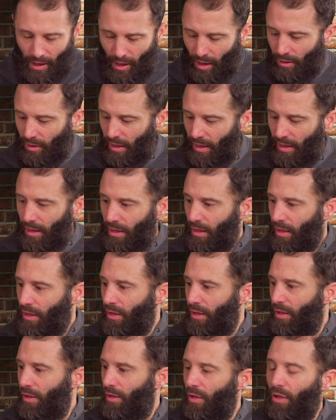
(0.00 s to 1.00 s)
All right,
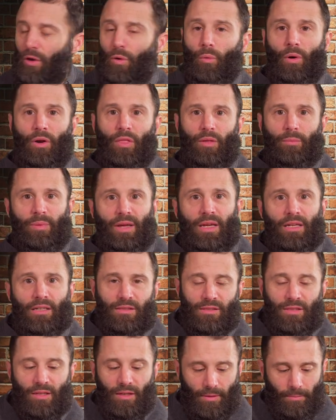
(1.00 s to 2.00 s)
one of the
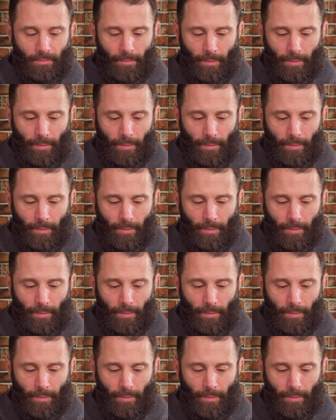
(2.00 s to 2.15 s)
biggest